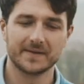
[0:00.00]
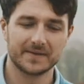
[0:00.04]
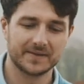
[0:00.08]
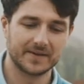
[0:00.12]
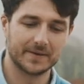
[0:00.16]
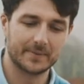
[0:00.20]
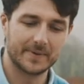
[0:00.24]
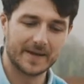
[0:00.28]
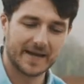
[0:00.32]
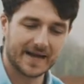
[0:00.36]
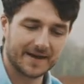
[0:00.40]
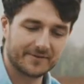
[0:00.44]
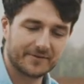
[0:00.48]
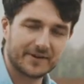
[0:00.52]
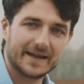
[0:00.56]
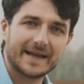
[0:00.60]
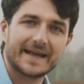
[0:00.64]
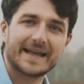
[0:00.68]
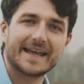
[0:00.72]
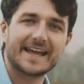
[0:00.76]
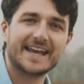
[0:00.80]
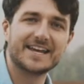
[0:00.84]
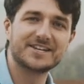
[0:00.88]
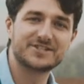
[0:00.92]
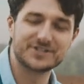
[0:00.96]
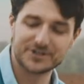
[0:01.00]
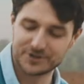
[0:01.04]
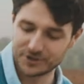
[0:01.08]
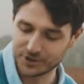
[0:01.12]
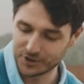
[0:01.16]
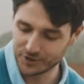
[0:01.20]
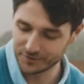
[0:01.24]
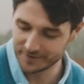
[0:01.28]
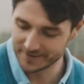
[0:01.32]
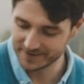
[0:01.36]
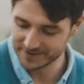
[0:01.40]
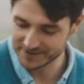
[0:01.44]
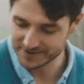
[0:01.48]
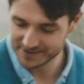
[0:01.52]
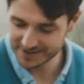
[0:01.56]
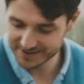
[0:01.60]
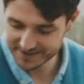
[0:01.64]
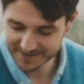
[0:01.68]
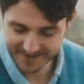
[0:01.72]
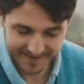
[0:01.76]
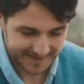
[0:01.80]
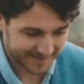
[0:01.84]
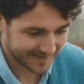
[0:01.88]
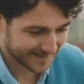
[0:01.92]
There we have it, Agent Orange.